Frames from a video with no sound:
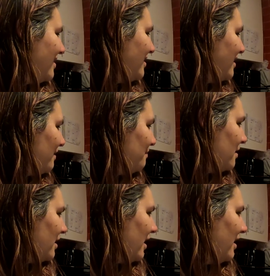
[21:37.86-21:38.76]
didn't it,
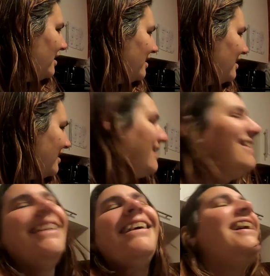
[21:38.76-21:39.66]
monkey?
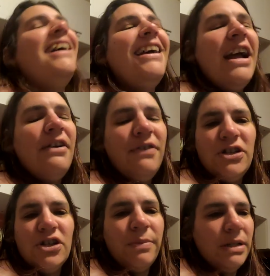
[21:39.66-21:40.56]
Everything
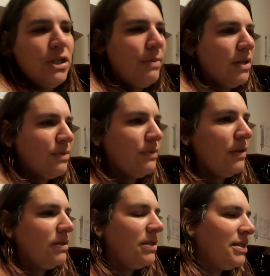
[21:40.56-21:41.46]
just got a bit too much with
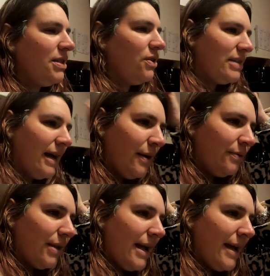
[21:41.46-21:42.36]
this
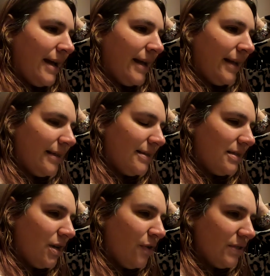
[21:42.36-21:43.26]
lockdown and
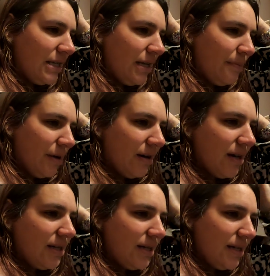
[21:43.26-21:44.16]
obviously my
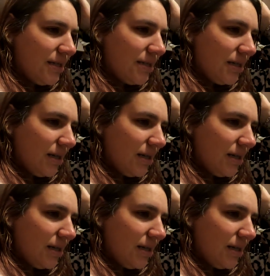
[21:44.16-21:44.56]
granddad.